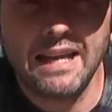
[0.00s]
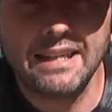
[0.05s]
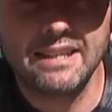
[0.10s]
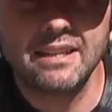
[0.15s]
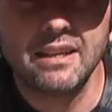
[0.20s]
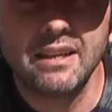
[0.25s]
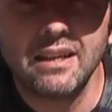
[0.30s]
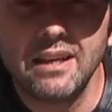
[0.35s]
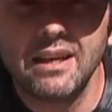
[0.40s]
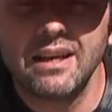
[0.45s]
had
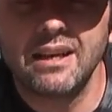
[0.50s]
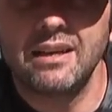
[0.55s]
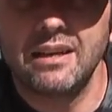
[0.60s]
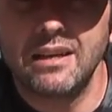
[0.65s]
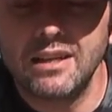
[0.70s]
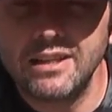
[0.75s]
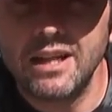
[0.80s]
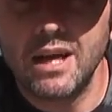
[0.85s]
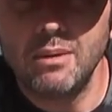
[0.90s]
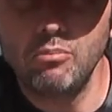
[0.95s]

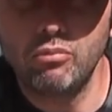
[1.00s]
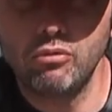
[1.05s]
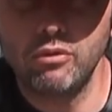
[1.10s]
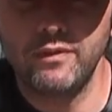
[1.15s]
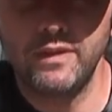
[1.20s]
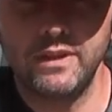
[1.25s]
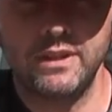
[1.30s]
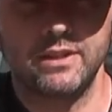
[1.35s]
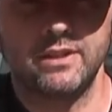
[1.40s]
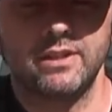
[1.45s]
a number
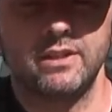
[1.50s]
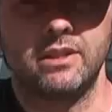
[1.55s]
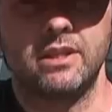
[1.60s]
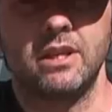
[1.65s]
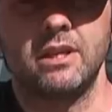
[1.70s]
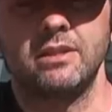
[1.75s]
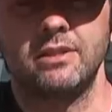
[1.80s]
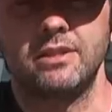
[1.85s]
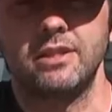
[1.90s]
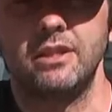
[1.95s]
of Innis and
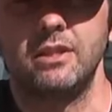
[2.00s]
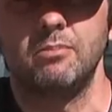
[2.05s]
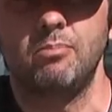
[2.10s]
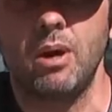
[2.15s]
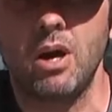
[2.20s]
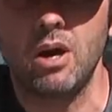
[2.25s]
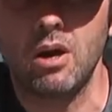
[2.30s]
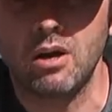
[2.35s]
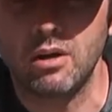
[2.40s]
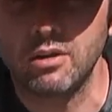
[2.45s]
Gunns in the
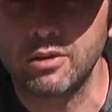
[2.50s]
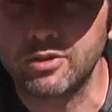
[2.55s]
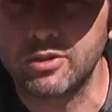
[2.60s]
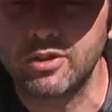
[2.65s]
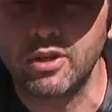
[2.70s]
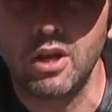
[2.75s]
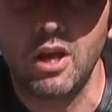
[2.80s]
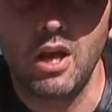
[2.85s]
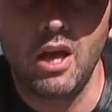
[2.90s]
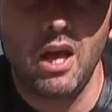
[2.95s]
past,